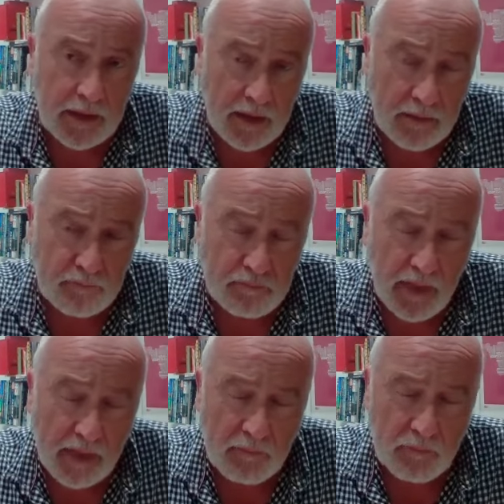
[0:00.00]
um,
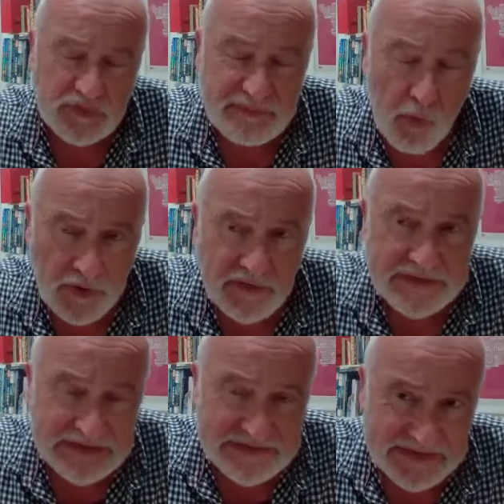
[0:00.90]
was born in
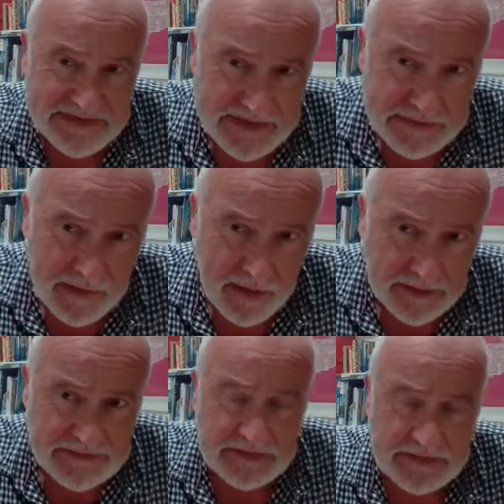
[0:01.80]
the
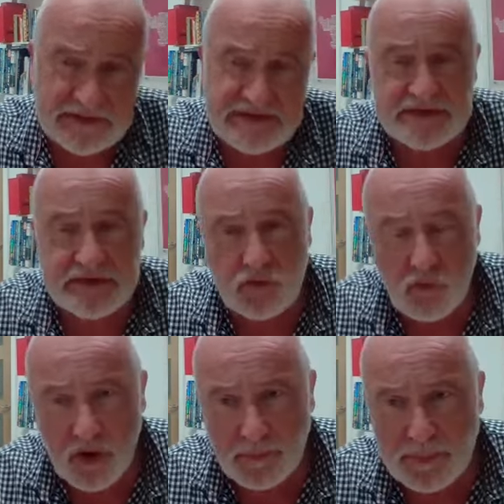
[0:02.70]
1690s,
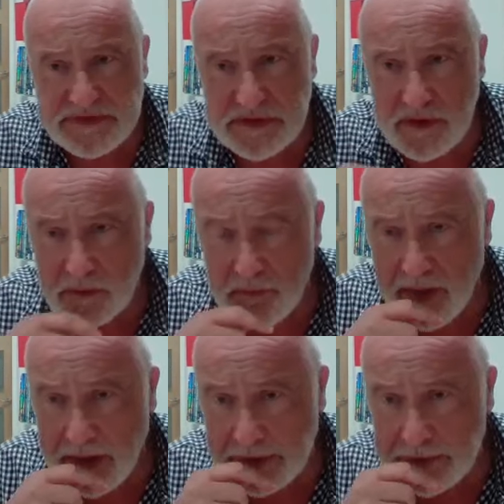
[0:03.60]
grew up as a young
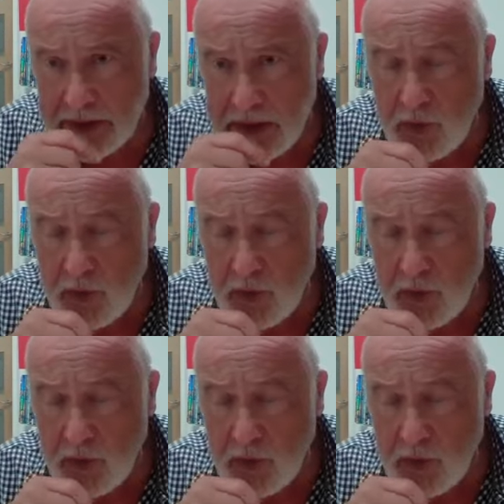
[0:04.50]
man,